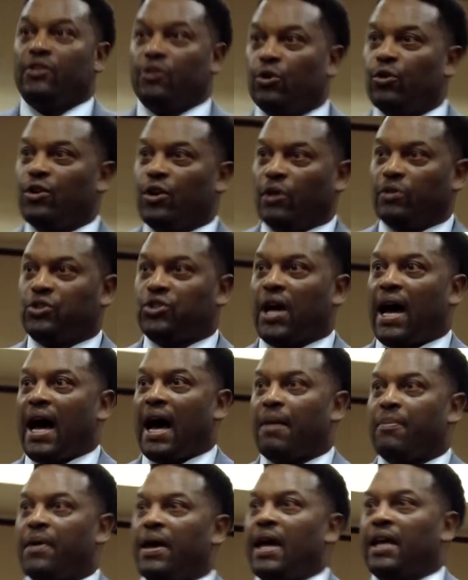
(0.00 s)
do your
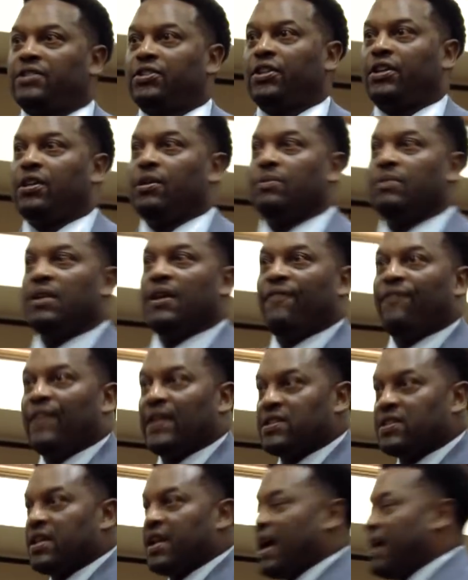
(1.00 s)
job. Execute.
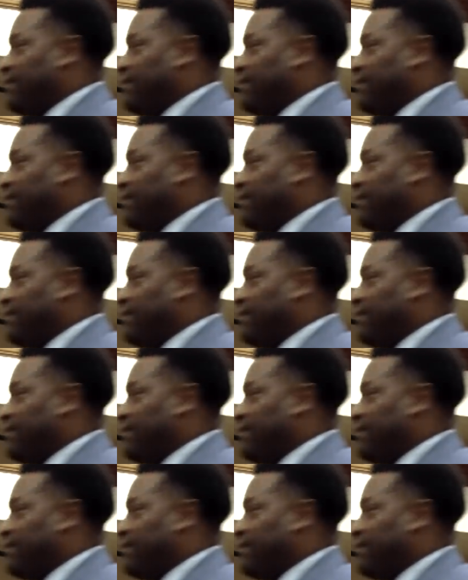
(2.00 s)
Defense, get